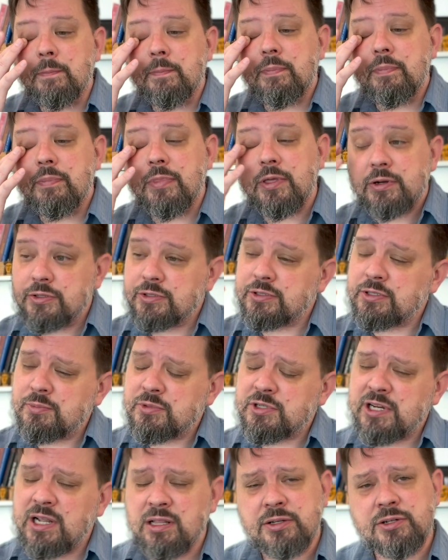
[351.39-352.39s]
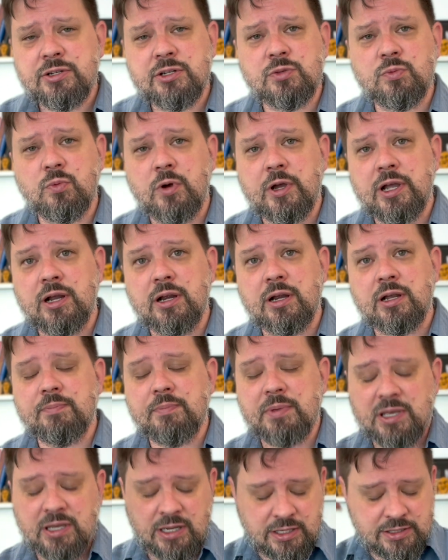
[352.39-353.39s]
There are some challenges where,
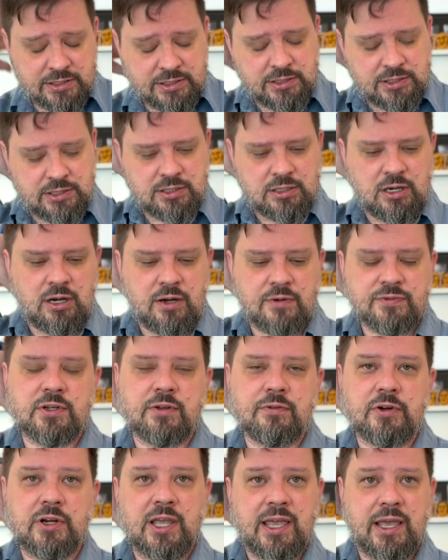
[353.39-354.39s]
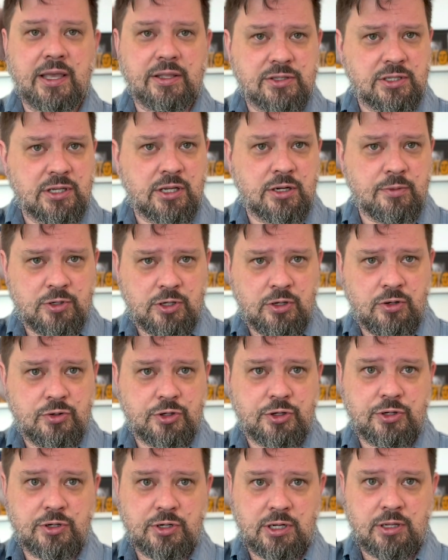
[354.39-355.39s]
because it's often a very hands-on
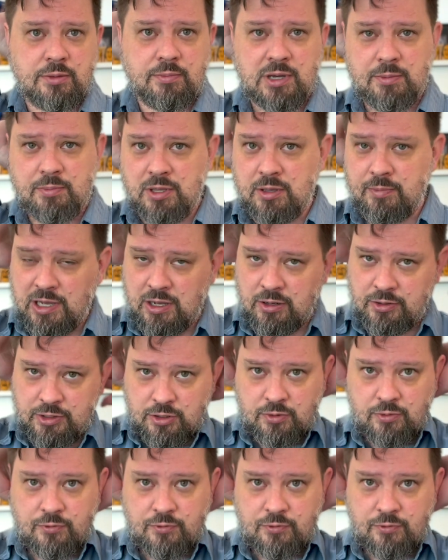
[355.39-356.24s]
approach, and it might be about,